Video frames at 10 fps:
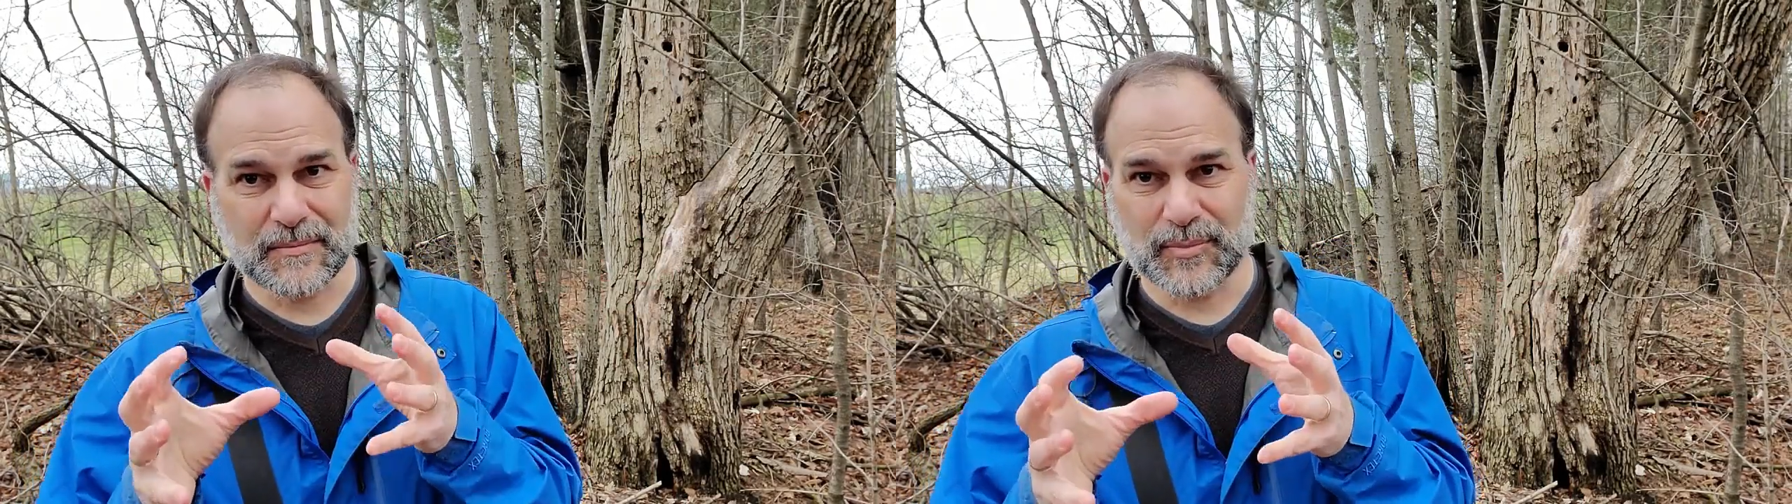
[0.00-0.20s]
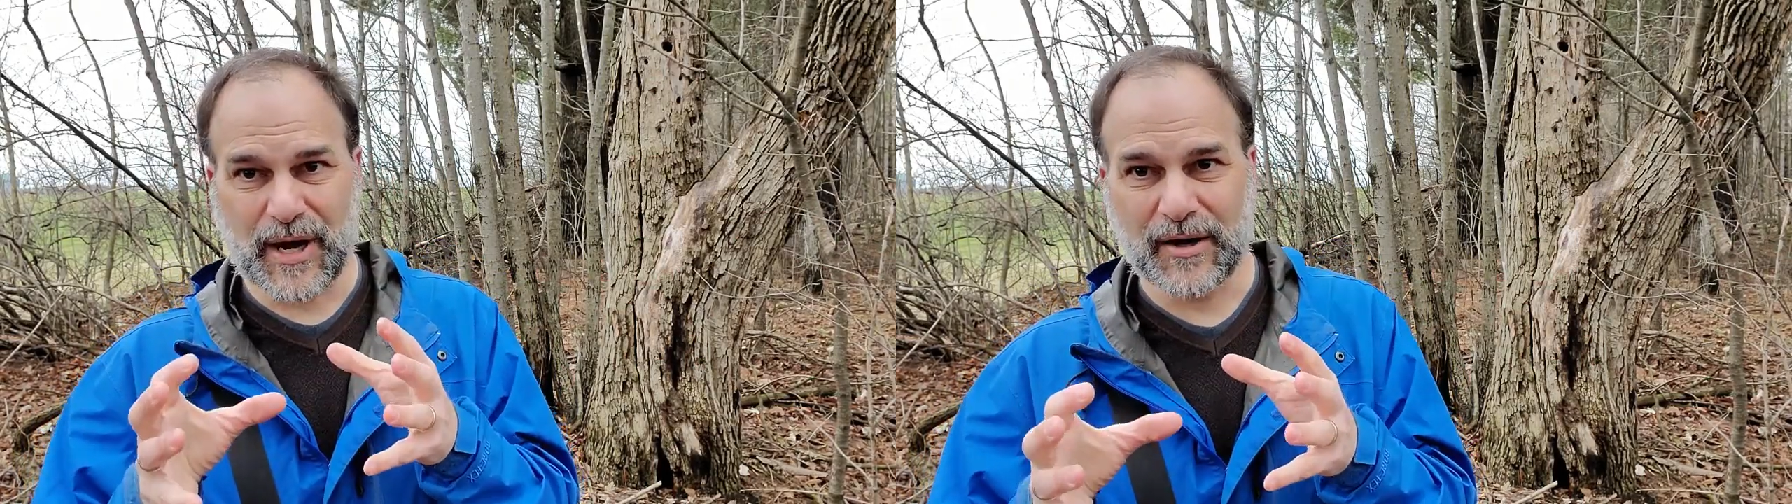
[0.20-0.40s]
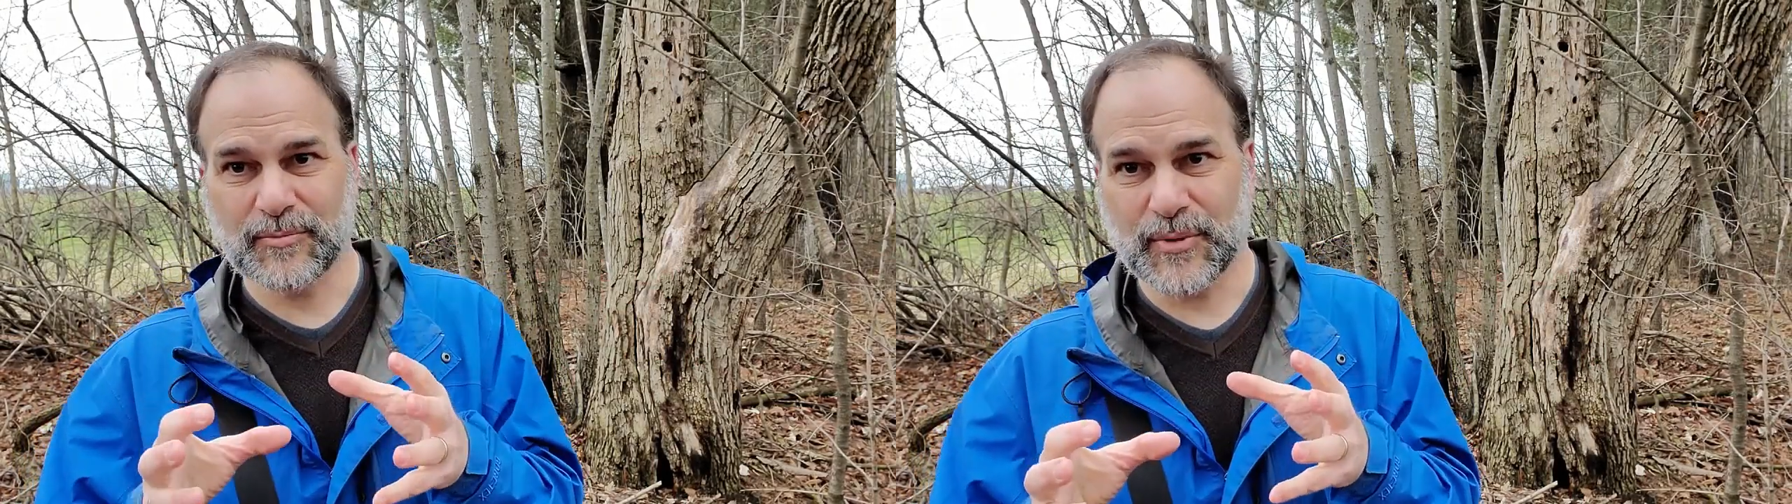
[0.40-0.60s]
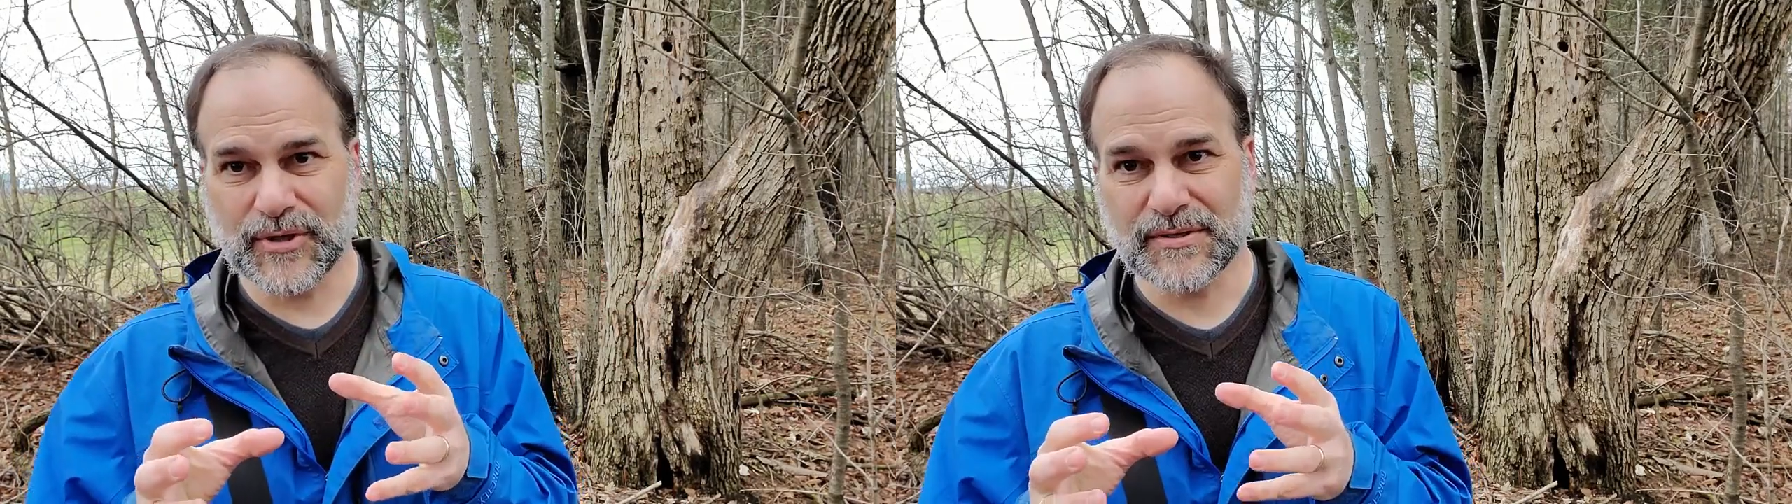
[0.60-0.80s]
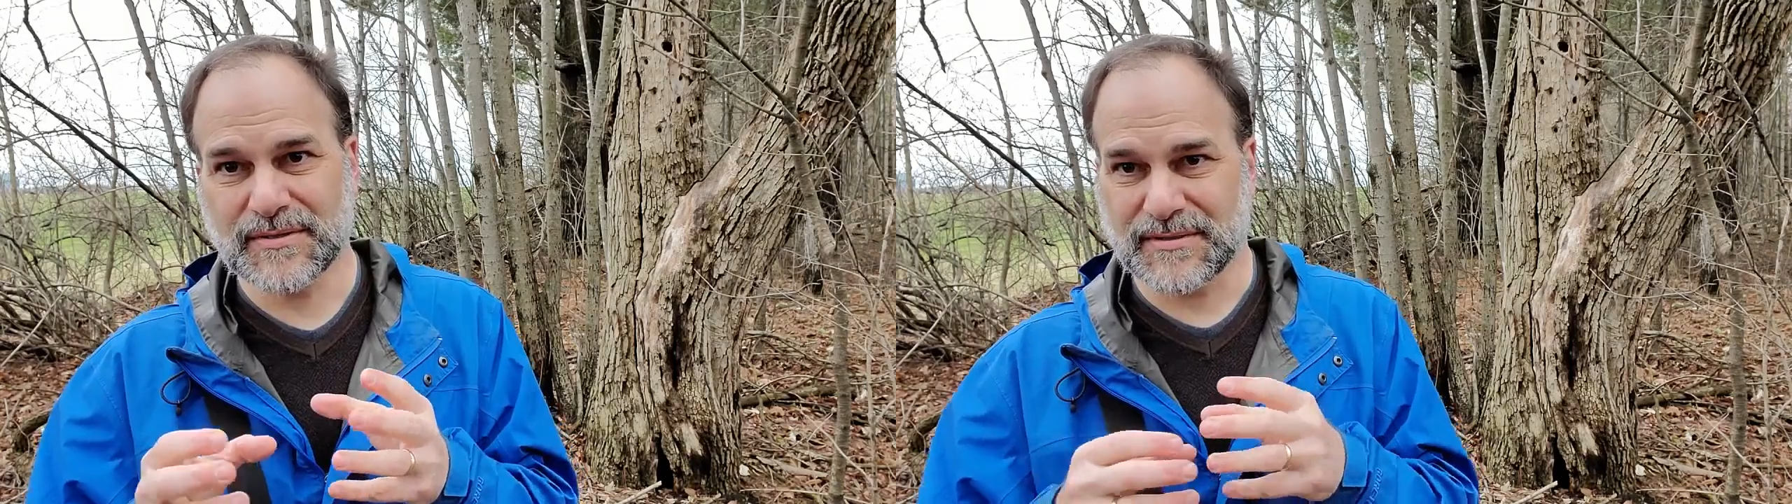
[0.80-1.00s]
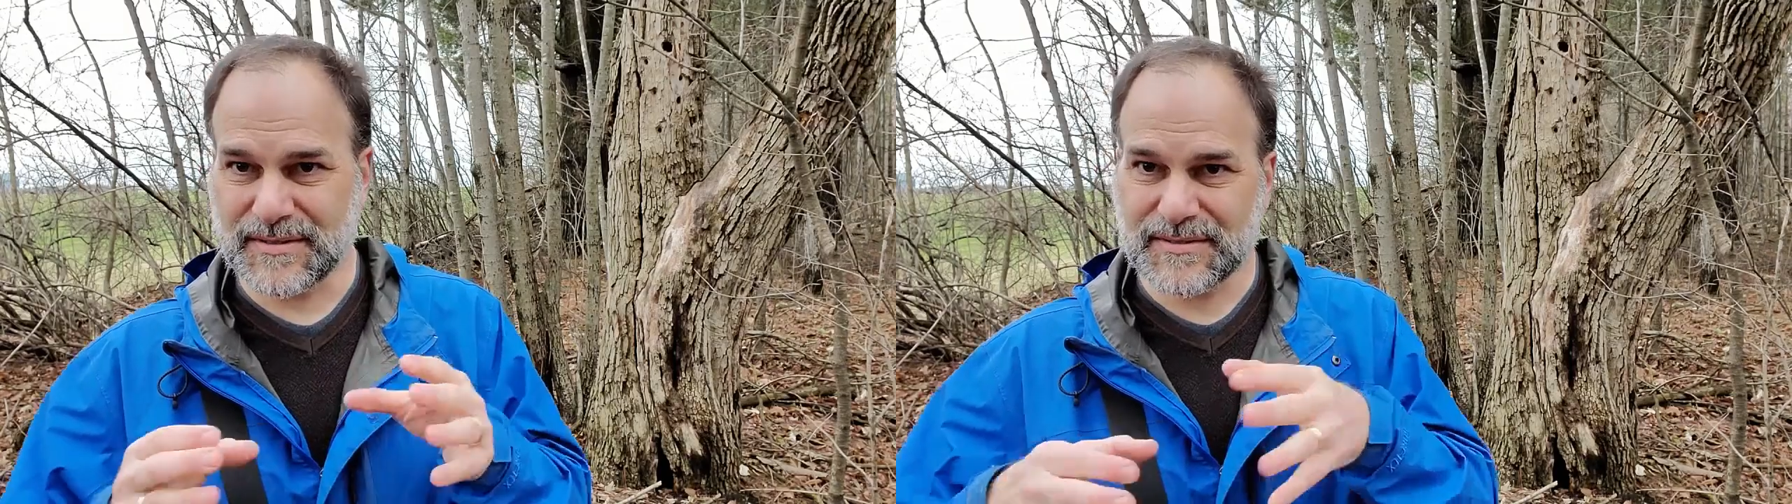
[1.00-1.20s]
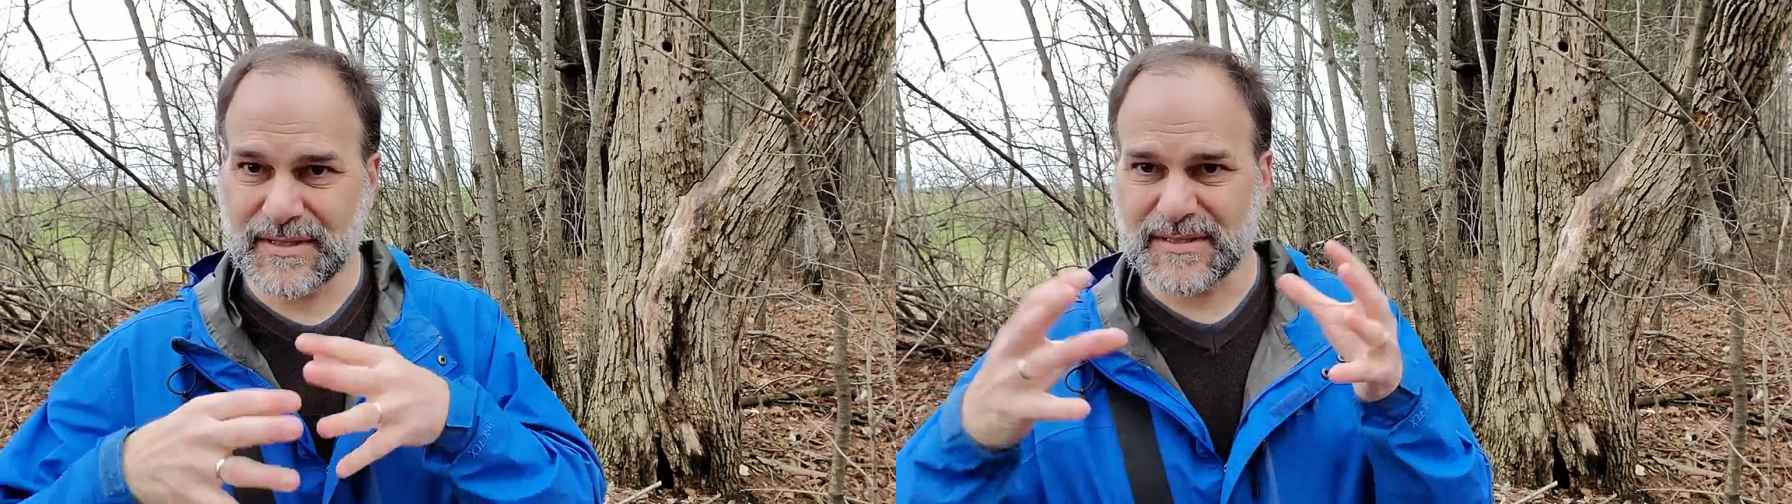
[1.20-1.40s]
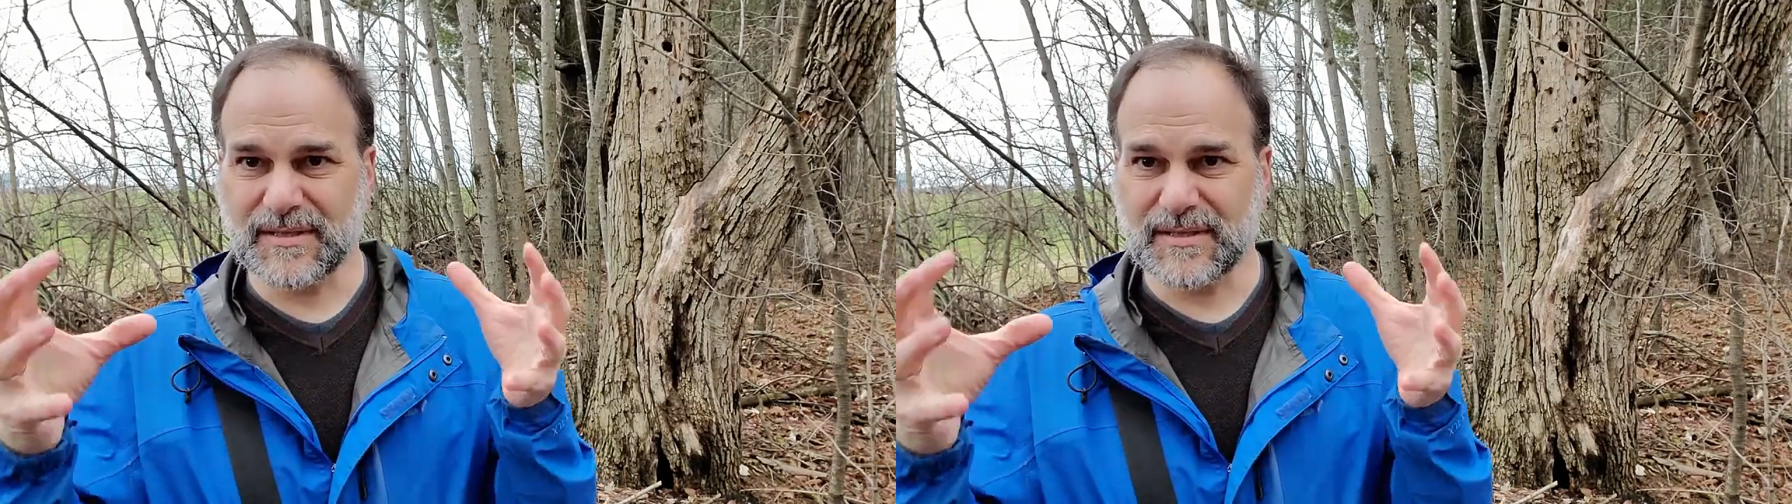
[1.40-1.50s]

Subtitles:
brown birds that just gets